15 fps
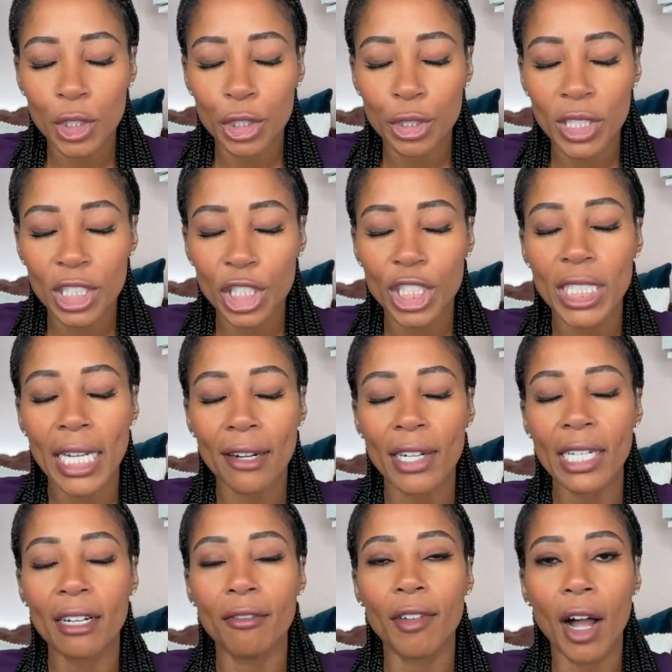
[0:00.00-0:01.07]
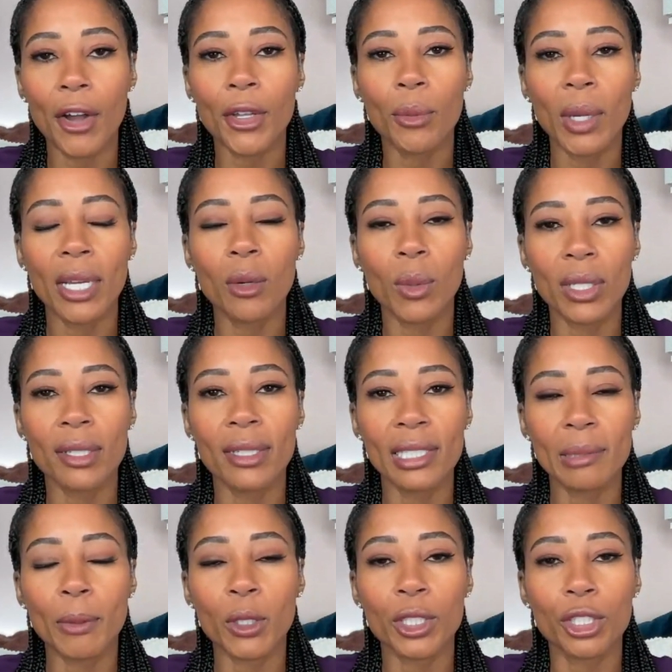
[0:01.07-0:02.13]
the judiciary evaluating whether
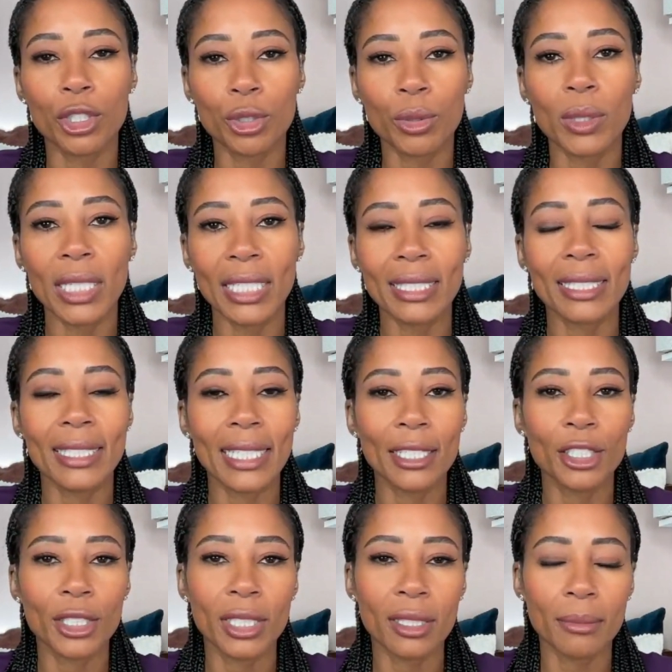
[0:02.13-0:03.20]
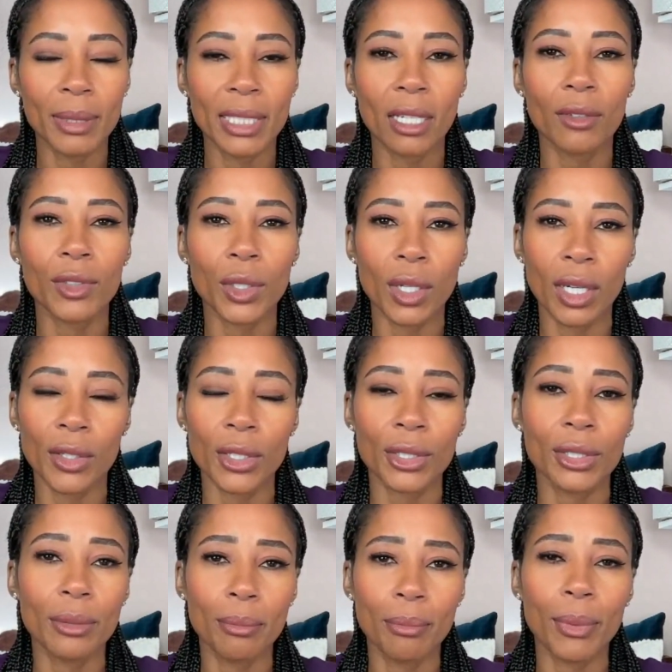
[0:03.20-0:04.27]
this person truly is a danger to themselves or
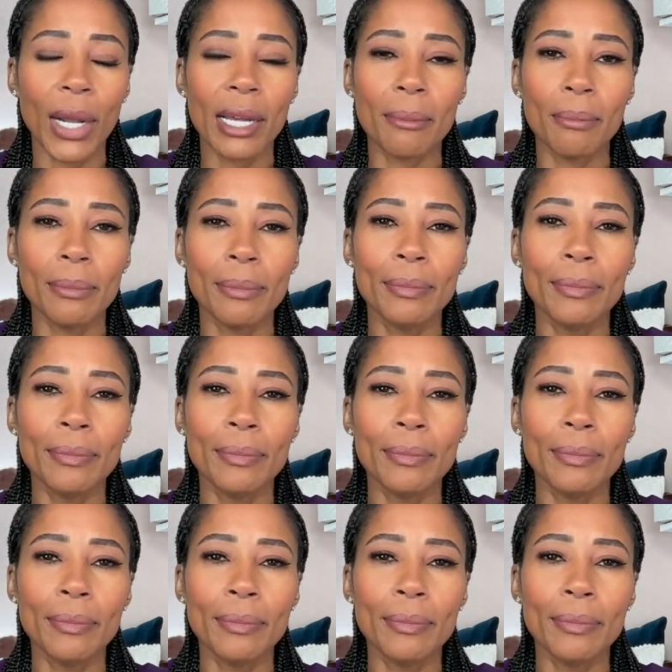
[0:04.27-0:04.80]
others. Brett.